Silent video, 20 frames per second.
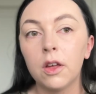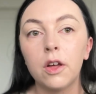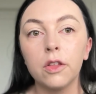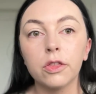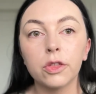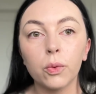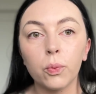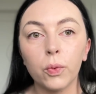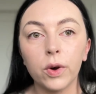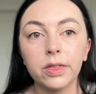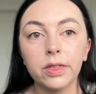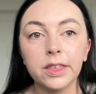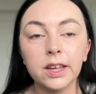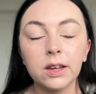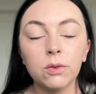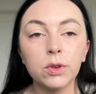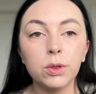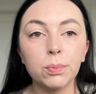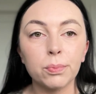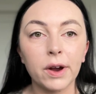The one thing
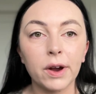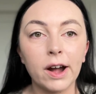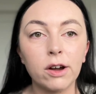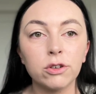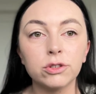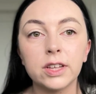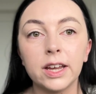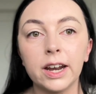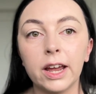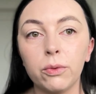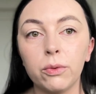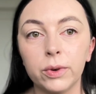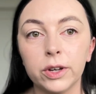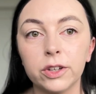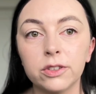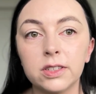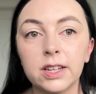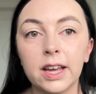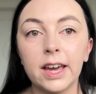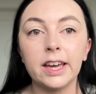with brows that I will
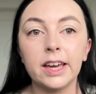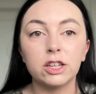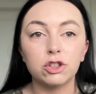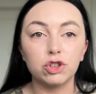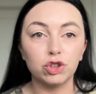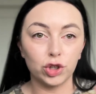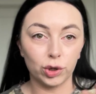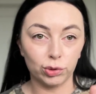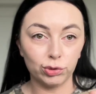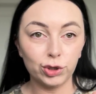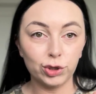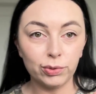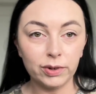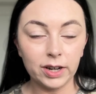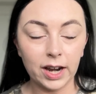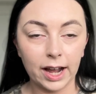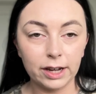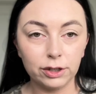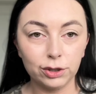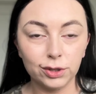say is don't do what
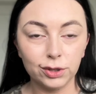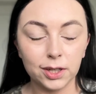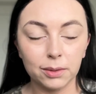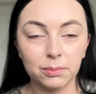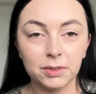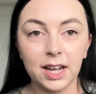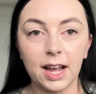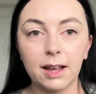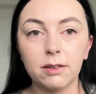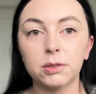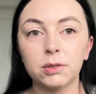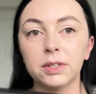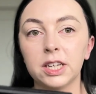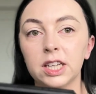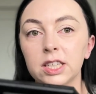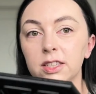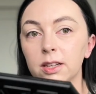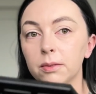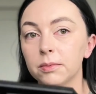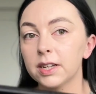I do sometimes,
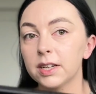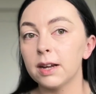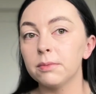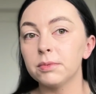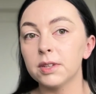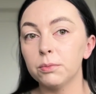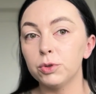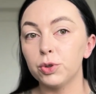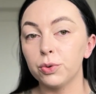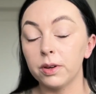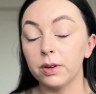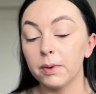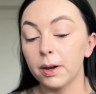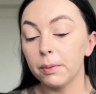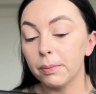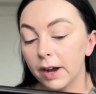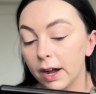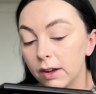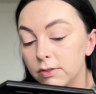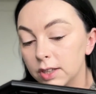because sometimes I'm doing my
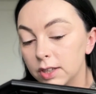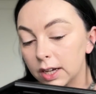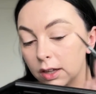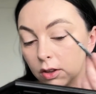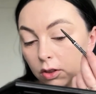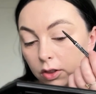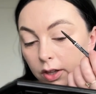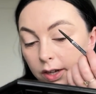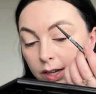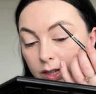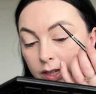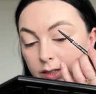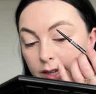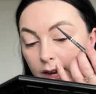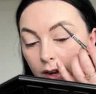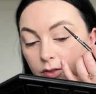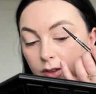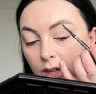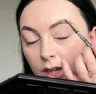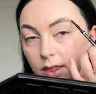brows like looking
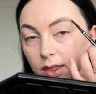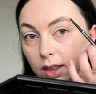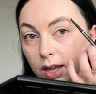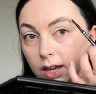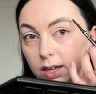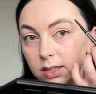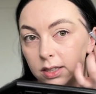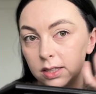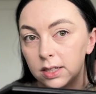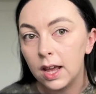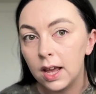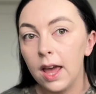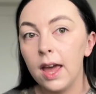down like this,